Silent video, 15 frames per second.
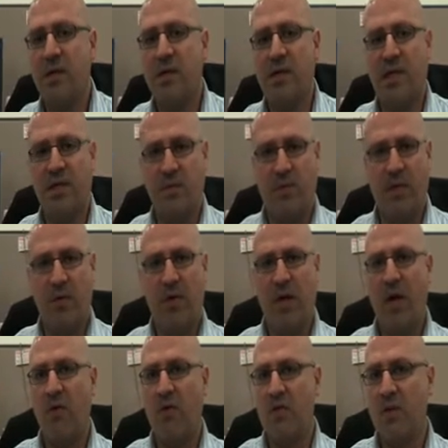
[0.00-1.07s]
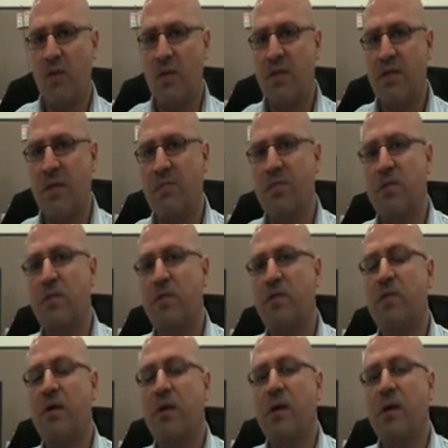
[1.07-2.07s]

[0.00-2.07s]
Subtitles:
So it does appear we are returning to some sort of